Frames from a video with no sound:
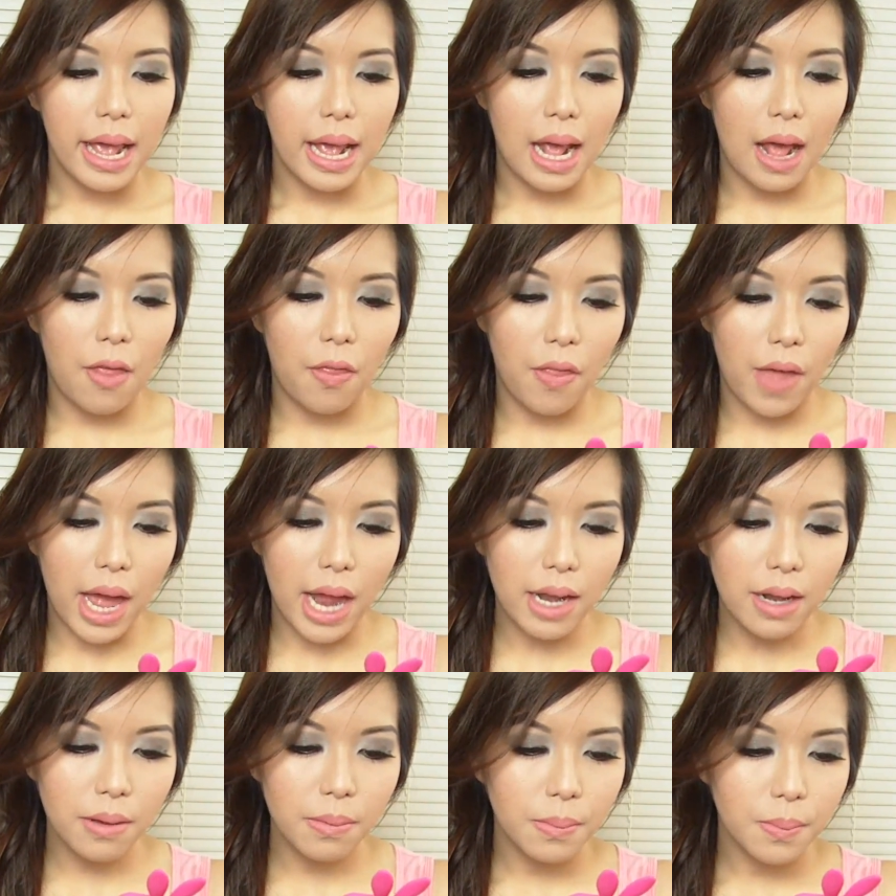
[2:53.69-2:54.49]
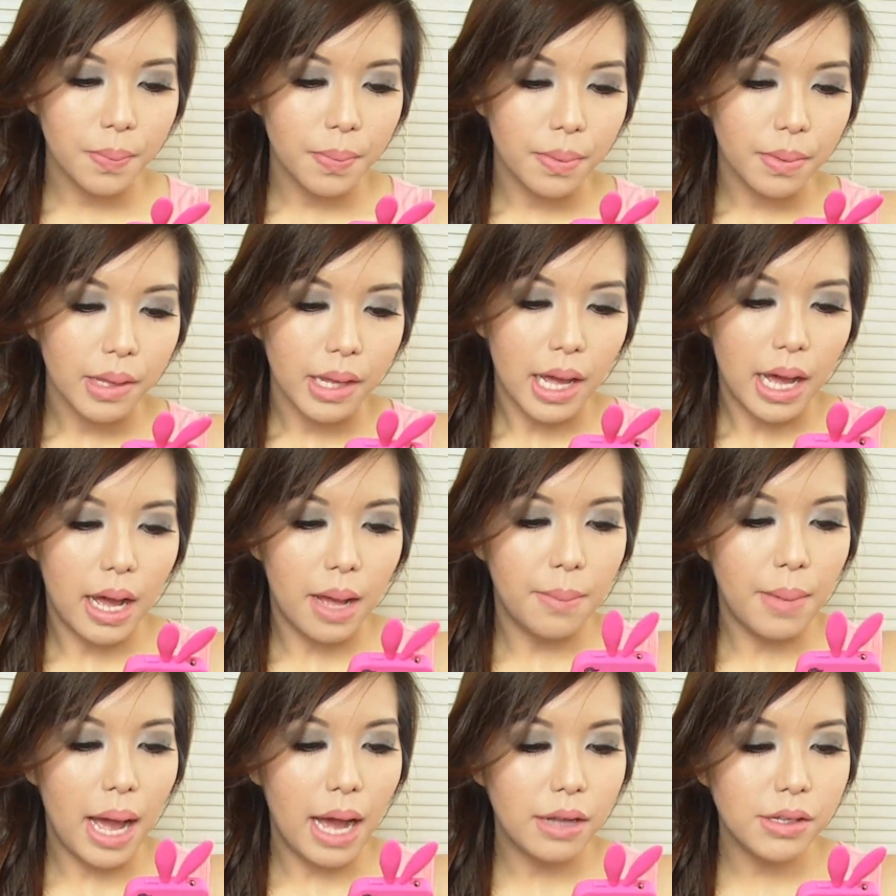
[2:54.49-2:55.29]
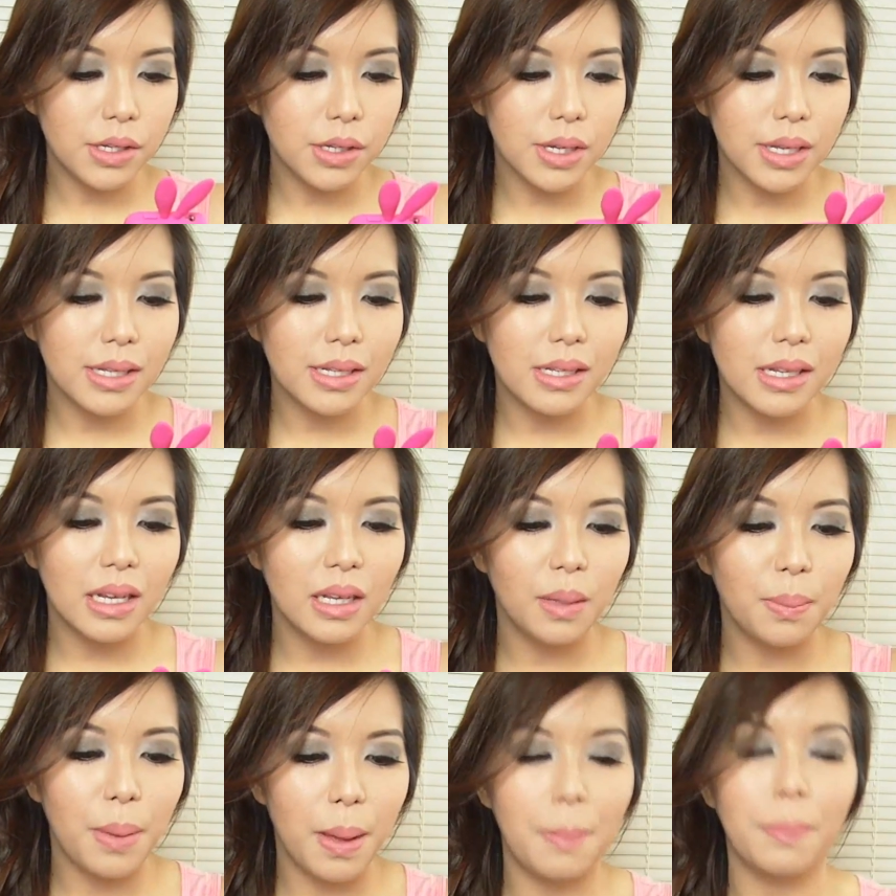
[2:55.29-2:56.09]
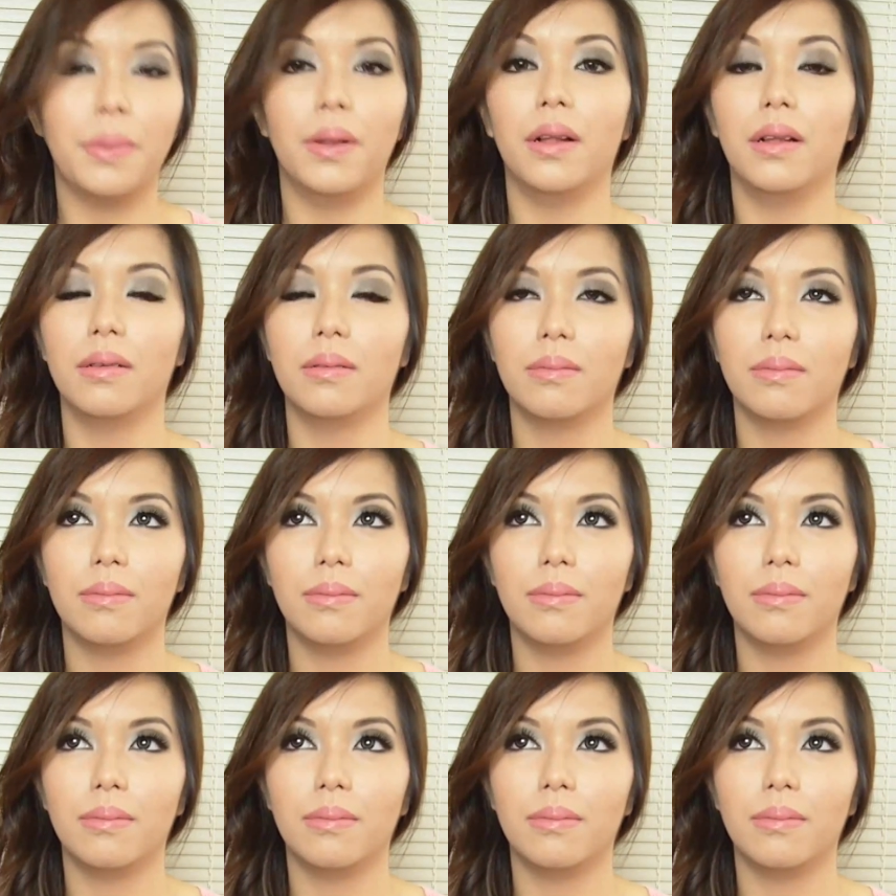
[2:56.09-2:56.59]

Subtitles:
And then how to conceal pimple.